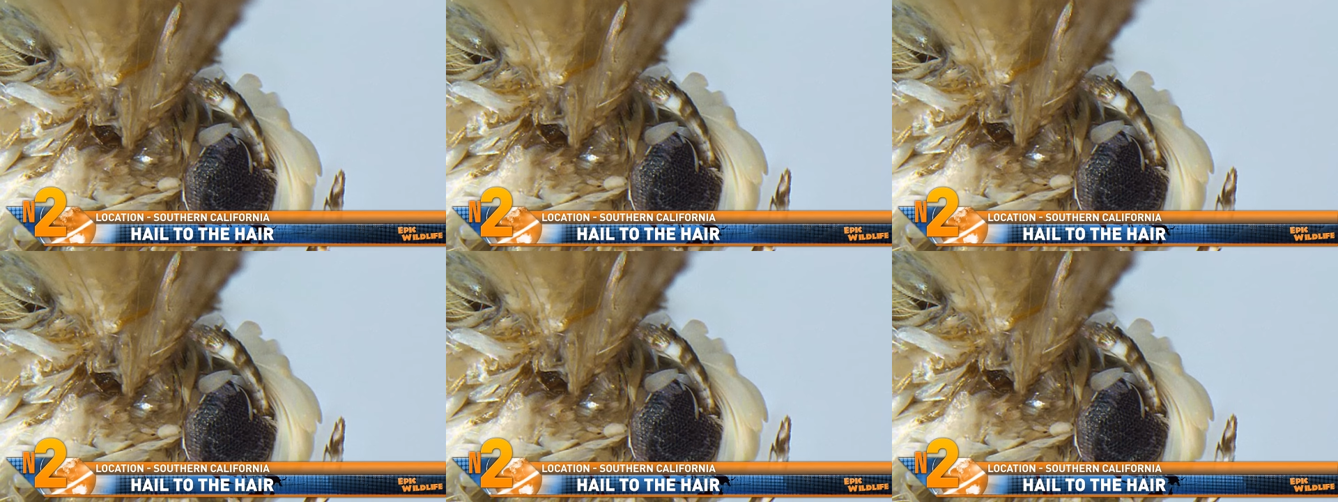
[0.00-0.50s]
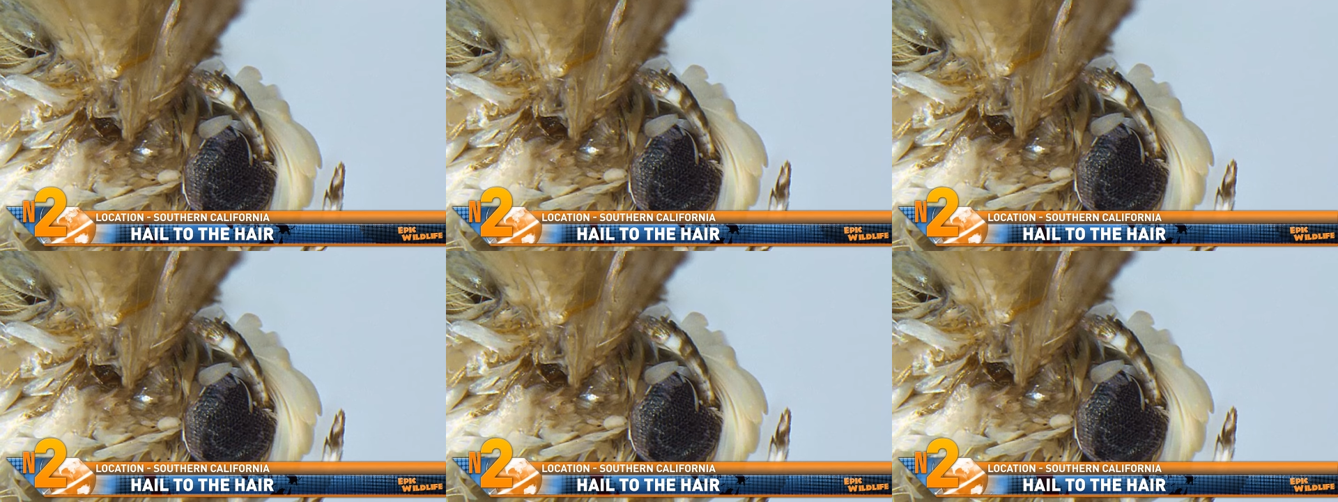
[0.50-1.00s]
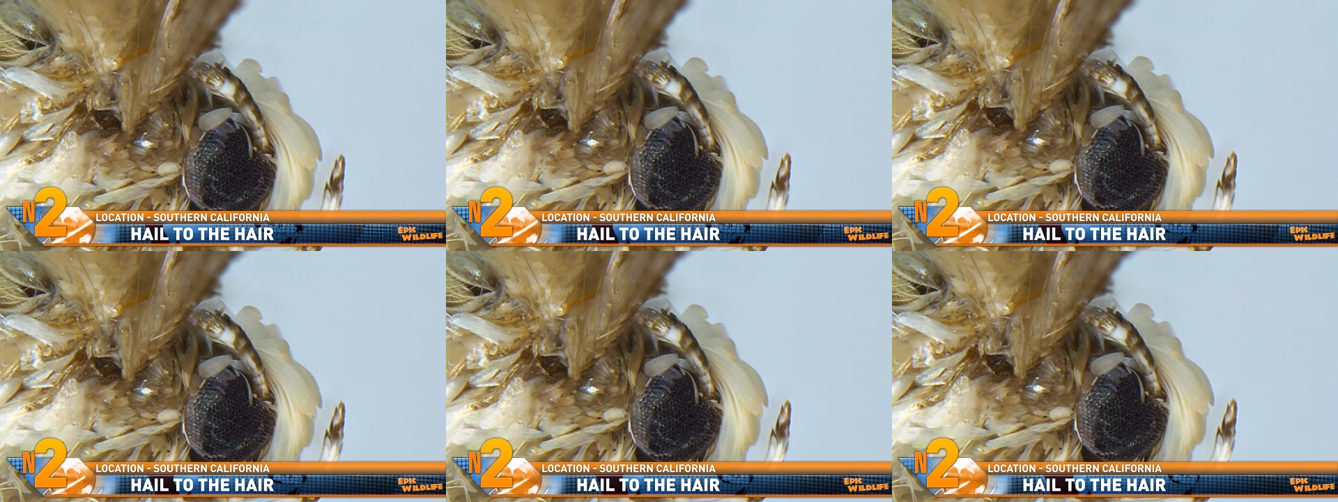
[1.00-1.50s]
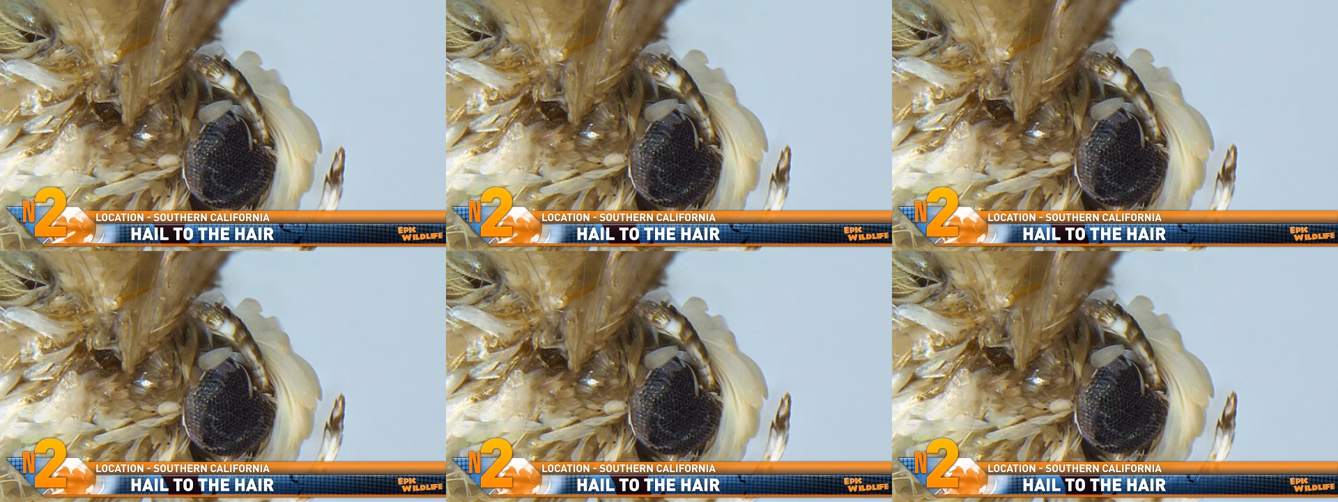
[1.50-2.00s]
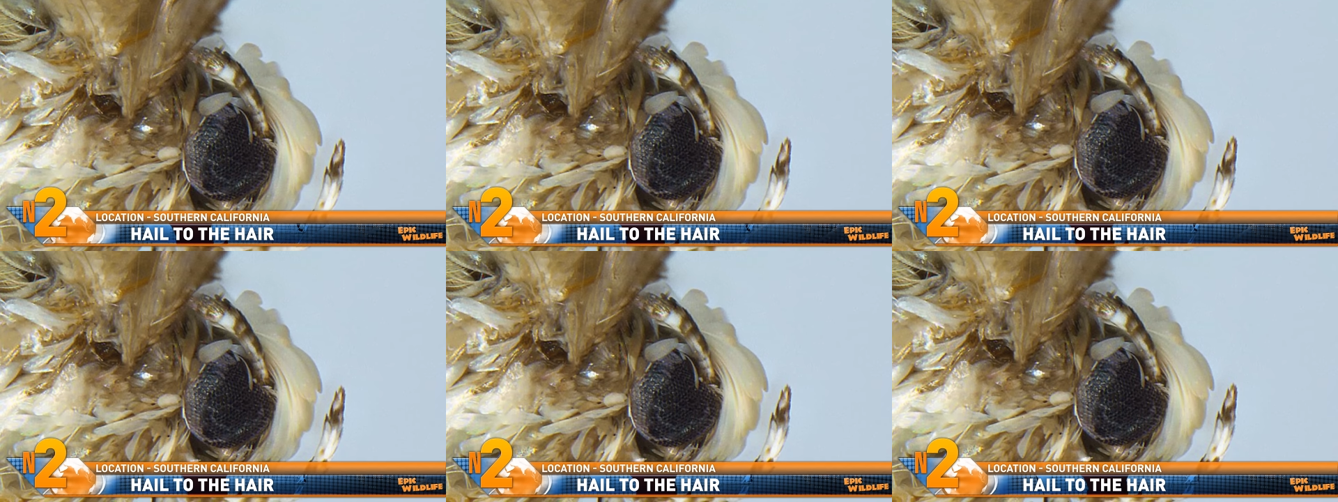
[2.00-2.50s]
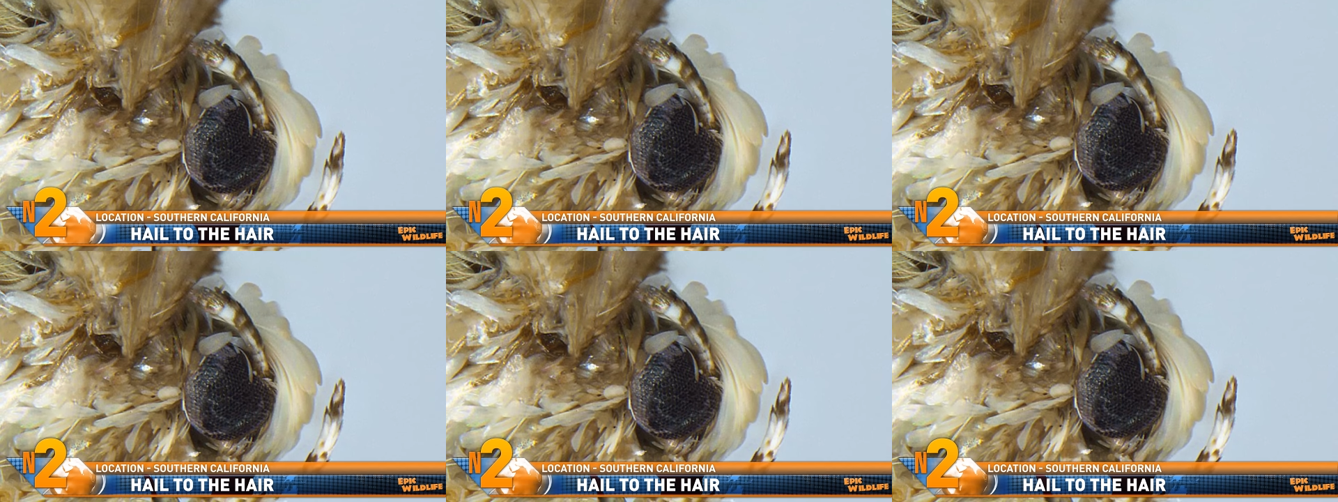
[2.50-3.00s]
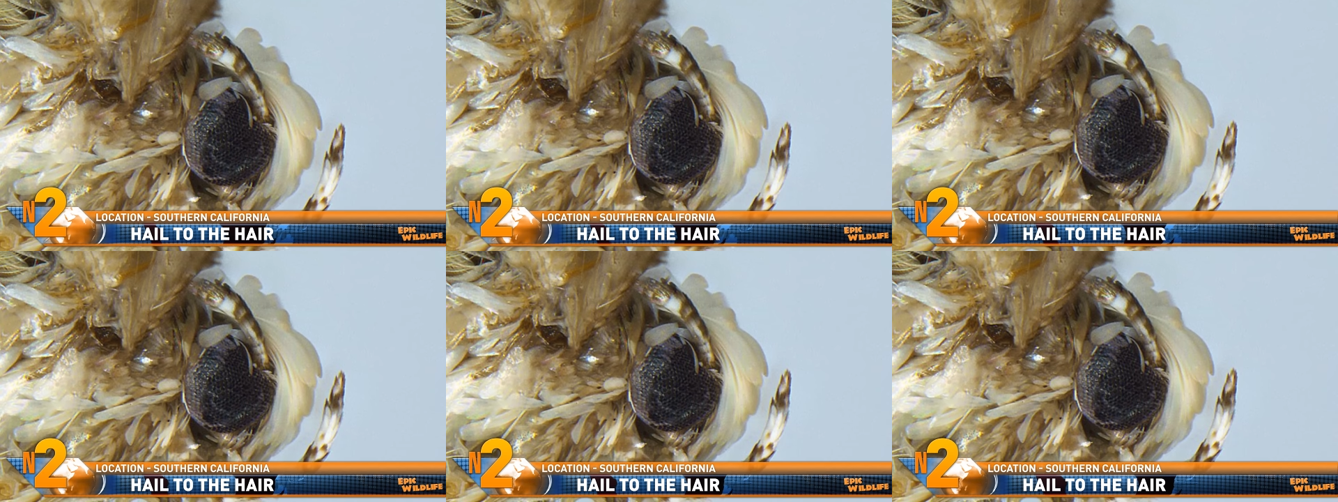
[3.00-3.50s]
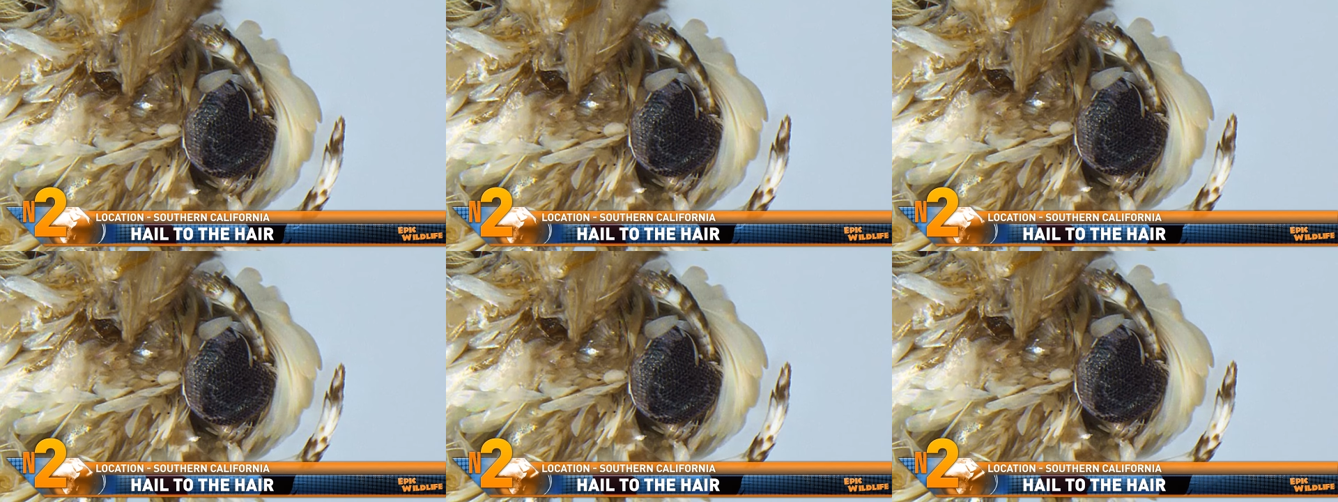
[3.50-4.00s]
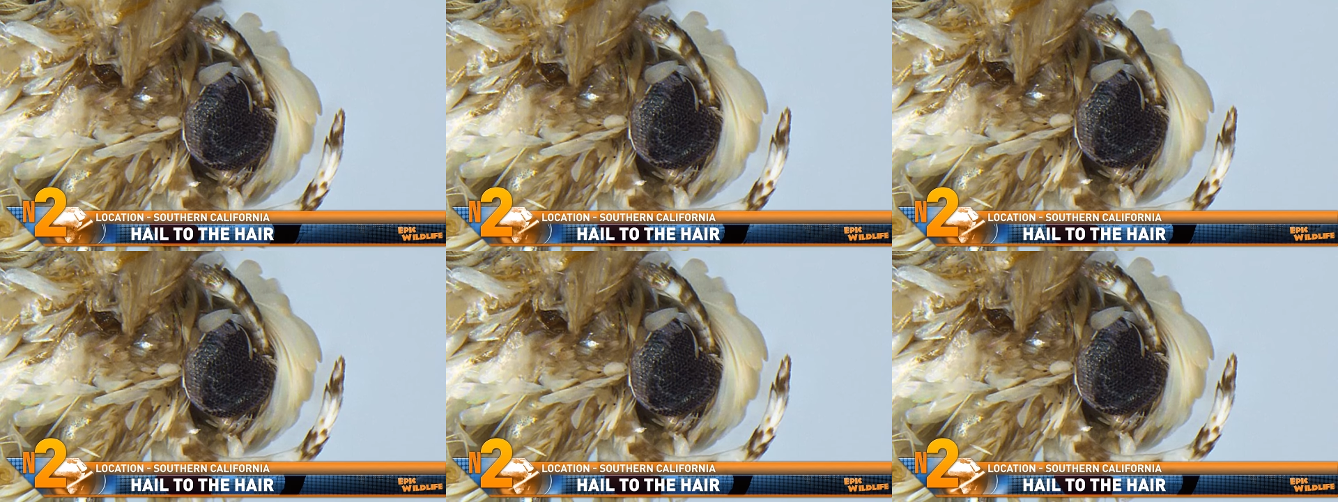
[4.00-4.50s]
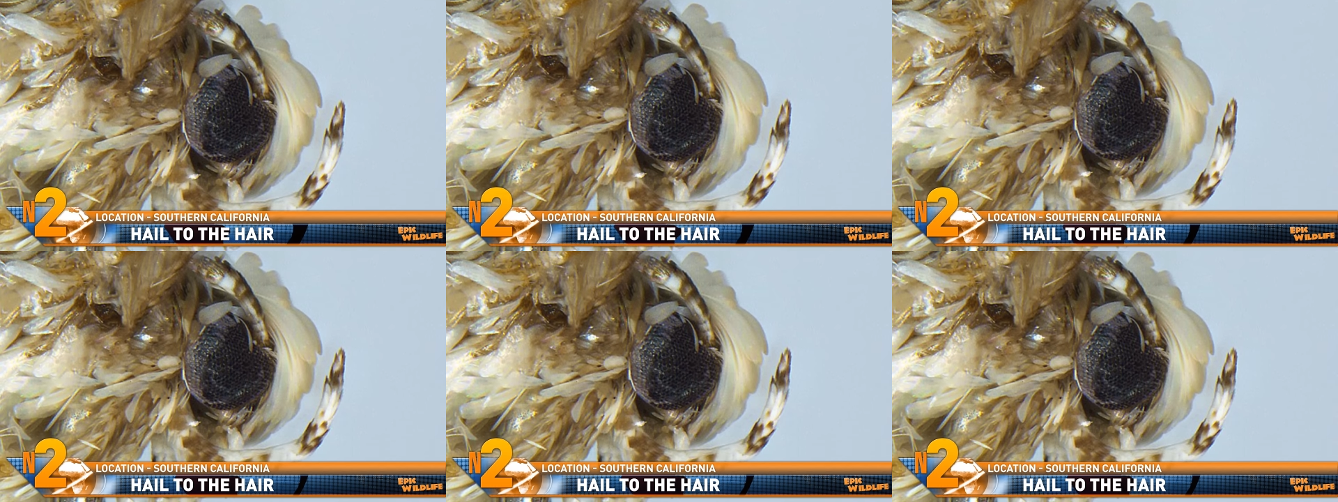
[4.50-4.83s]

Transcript: (no speaker visible)